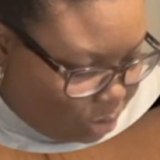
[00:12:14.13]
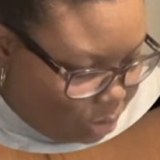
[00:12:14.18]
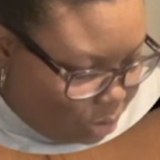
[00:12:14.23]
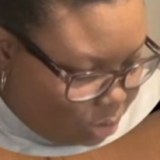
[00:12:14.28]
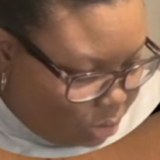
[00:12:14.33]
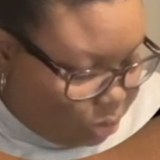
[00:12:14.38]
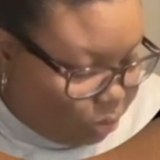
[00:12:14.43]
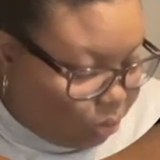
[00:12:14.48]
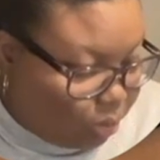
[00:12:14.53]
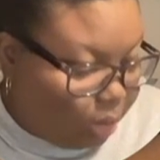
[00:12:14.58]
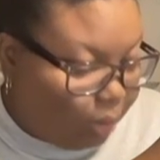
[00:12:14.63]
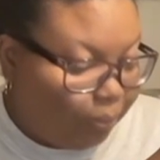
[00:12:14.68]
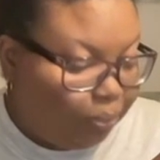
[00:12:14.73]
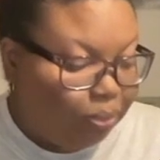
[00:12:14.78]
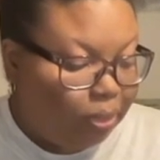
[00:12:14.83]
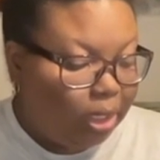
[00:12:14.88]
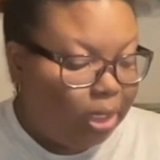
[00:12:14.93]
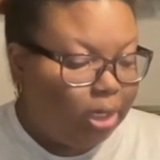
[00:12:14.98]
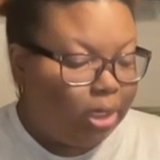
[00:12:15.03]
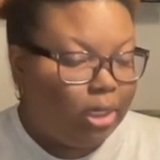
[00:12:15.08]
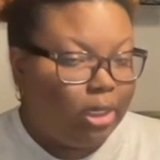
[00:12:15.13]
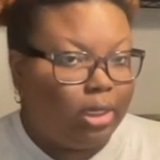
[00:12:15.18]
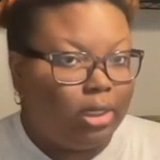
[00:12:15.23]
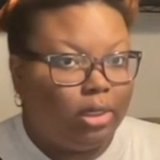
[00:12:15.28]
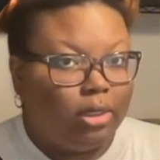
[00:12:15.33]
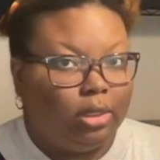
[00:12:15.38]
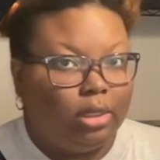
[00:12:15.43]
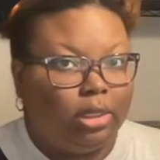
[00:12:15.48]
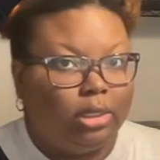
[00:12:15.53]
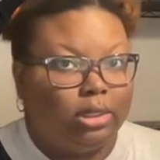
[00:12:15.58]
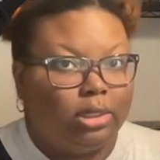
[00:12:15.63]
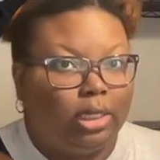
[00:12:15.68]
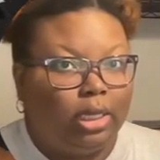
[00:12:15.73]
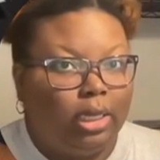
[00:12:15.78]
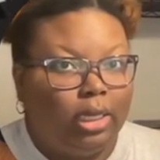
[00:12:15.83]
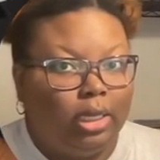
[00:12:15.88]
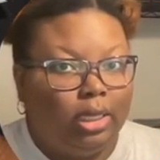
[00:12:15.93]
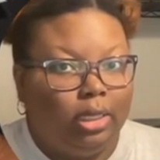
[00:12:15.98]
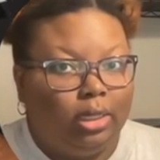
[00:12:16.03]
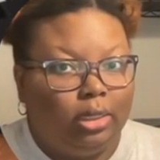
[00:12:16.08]
So what I'm thinking is
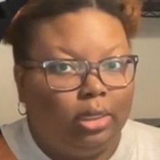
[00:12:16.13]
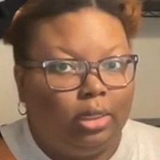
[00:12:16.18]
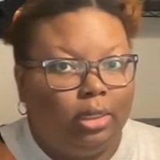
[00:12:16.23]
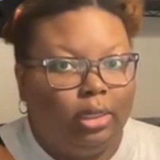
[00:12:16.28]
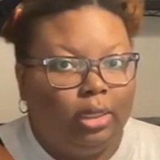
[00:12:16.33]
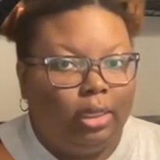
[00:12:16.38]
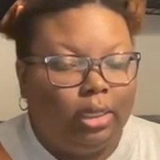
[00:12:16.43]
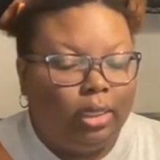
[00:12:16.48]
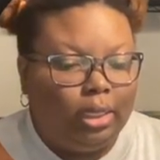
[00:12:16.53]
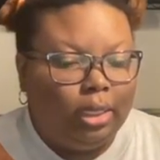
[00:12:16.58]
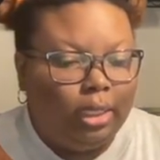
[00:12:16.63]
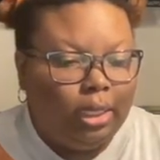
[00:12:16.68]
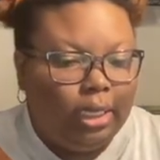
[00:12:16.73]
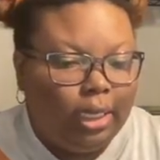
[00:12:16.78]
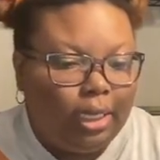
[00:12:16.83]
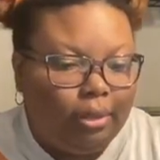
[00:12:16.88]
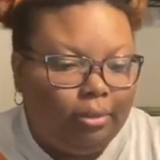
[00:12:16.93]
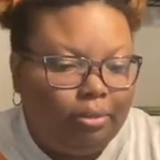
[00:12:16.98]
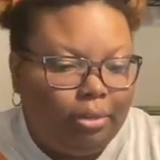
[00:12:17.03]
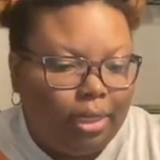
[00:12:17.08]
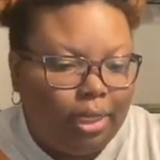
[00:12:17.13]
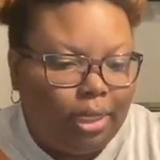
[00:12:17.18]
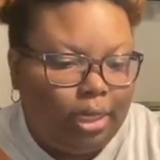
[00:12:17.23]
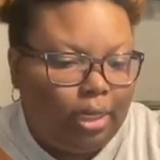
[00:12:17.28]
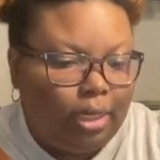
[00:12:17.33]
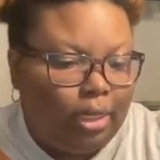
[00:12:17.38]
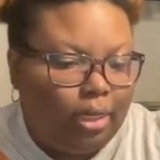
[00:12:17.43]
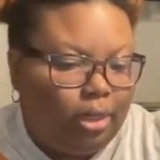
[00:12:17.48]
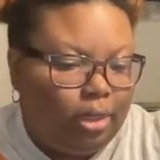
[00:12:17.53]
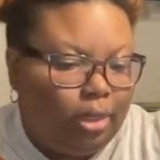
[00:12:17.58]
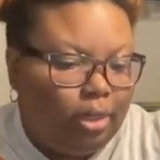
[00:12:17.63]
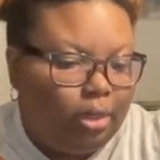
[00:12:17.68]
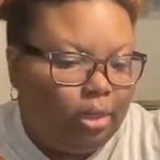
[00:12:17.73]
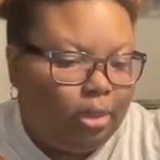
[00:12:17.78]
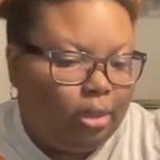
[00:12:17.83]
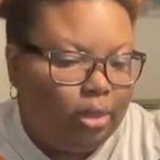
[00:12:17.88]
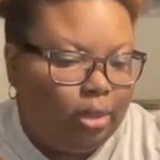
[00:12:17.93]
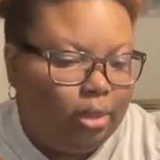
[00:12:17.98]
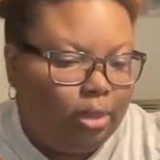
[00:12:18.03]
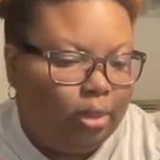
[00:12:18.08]
that it can be
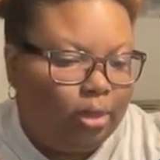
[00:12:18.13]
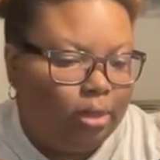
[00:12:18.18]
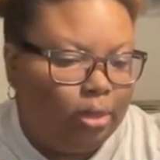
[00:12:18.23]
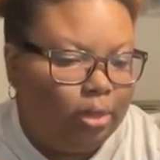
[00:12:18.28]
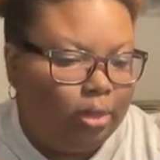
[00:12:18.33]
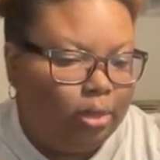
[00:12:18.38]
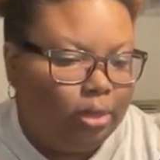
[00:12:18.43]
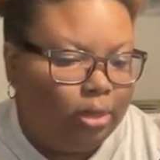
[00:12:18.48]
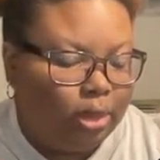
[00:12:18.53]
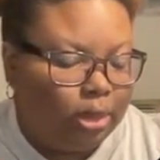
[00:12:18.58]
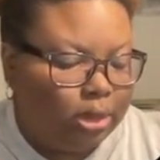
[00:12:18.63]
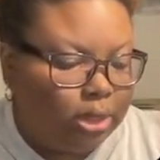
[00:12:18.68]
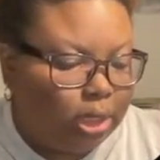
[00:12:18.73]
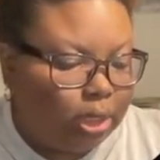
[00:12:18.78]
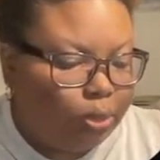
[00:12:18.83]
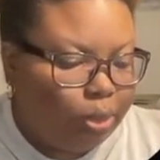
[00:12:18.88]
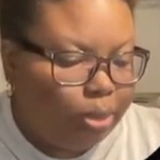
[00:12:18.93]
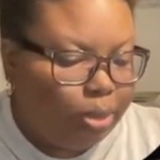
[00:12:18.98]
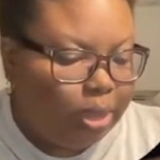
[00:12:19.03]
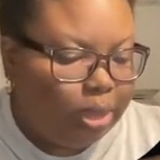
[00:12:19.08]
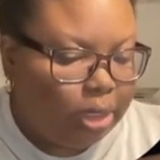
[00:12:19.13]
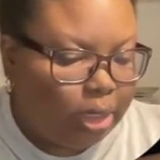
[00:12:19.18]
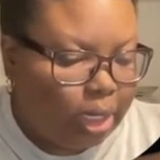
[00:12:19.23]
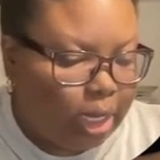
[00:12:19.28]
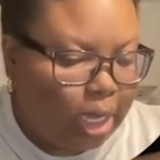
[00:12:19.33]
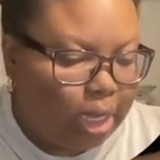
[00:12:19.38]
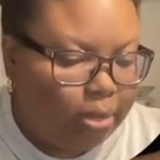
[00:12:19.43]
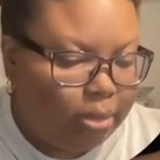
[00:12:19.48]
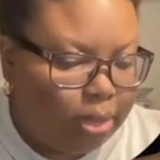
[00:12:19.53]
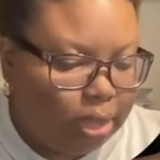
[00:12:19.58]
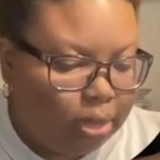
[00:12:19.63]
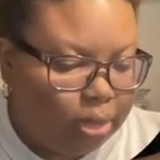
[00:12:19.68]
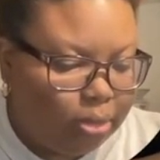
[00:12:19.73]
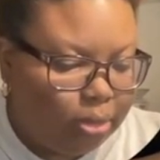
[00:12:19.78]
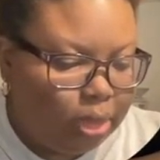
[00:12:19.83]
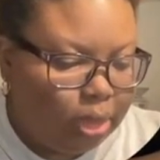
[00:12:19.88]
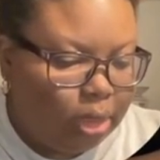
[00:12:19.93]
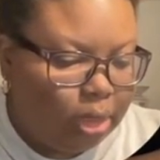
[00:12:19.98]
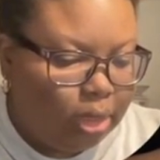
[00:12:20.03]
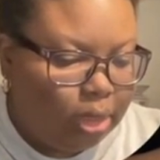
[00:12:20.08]
the sun would be the
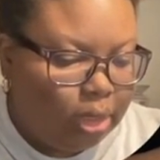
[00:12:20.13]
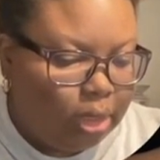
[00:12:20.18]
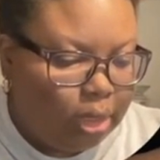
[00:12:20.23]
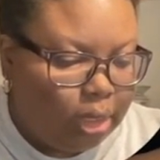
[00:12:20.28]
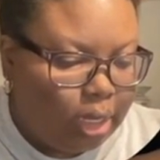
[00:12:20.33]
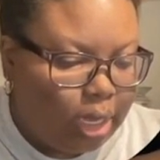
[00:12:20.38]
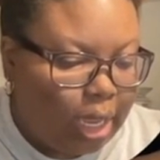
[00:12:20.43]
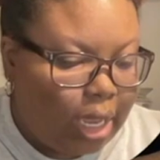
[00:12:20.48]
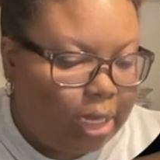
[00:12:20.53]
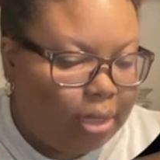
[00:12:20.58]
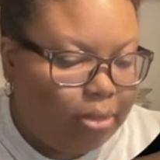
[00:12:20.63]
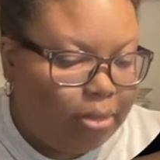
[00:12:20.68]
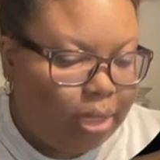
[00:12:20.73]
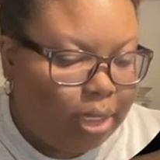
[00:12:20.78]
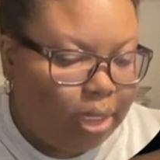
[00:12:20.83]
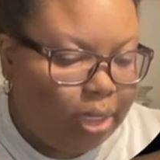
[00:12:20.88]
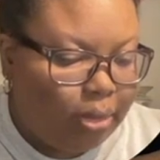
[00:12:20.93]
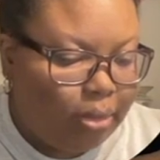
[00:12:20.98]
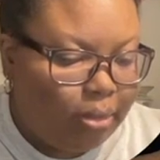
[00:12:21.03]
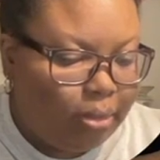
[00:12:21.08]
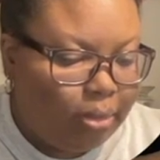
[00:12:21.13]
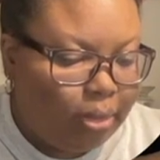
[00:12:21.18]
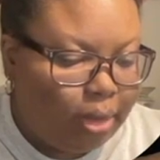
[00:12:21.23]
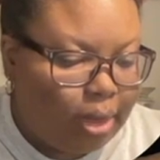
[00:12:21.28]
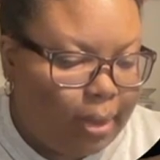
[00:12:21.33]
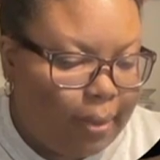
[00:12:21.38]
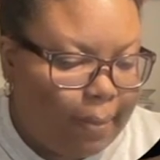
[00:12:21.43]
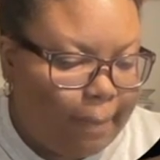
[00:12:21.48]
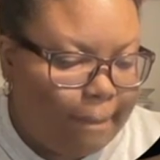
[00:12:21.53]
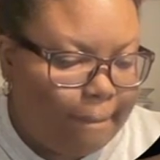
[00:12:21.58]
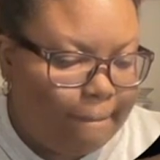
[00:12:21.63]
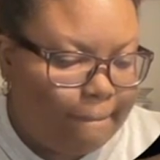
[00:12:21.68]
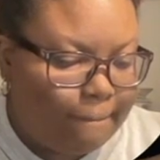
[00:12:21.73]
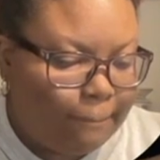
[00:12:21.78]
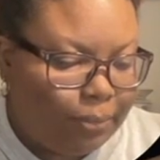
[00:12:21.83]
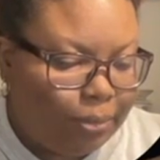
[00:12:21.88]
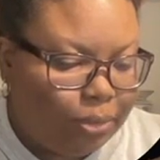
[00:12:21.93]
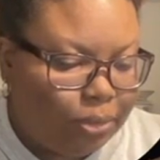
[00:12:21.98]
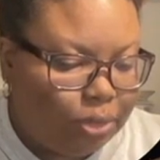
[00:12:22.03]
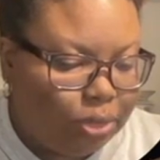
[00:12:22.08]
cadmium cadmium
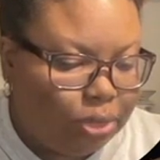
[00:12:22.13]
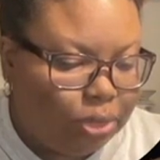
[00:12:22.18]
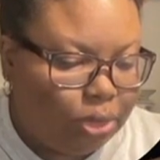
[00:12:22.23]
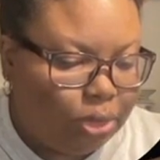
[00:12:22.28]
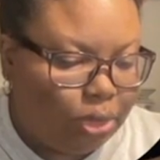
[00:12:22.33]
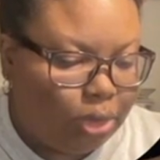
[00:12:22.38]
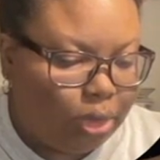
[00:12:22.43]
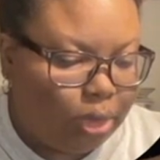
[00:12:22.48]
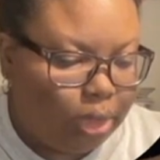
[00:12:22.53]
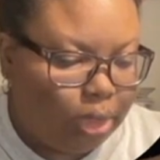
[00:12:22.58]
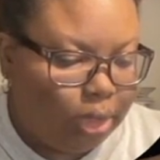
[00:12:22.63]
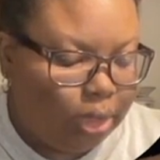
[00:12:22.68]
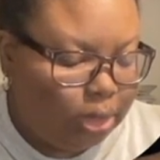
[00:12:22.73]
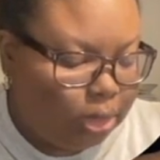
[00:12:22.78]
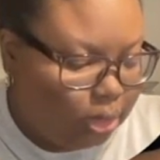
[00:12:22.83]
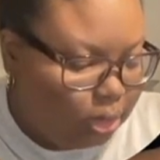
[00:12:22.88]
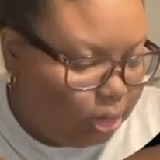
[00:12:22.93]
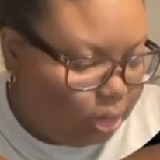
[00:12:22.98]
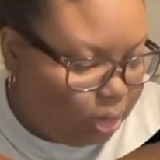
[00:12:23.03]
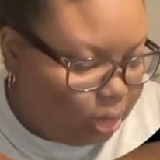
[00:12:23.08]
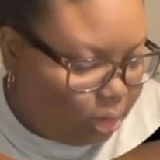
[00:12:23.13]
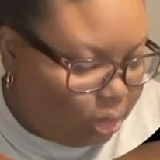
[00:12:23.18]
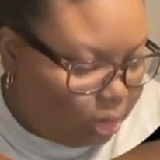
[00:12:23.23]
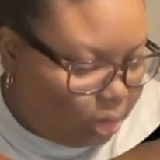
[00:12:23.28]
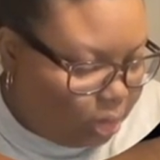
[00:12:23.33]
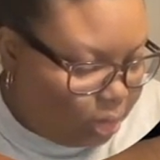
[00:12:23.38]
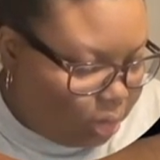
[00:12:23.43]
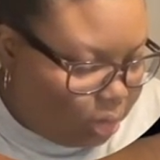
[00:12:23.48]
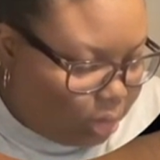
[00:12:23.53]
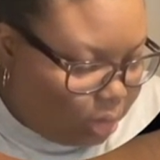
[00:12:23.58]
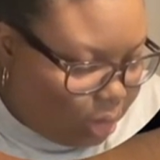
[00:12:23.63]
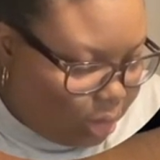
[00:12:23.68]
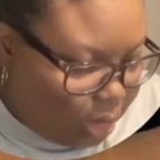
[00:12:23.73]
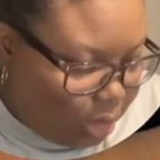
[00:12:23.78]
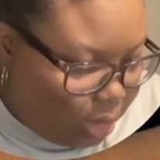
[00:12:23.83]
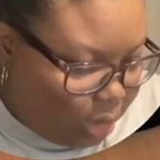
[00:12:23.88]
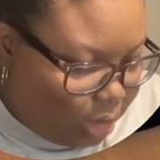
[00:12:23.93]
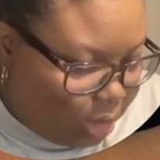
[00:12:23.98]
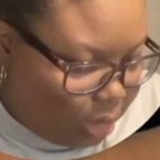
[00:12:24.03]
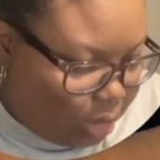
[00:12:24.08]
scarlet
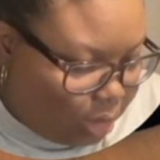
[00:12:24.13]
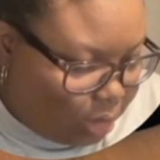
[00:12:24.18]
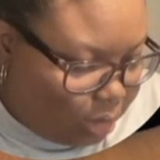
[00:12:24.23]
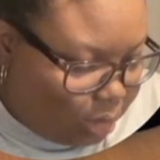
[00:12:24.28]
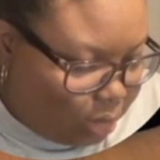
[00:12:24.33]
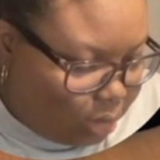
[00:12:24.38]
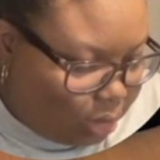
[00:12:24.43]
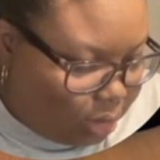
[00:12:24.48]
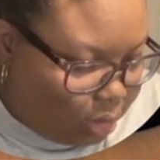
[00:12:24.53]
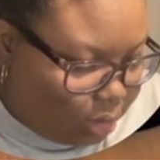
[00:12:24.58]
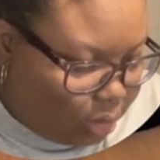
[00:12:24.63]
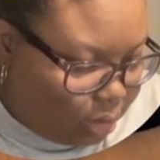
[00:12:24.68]
and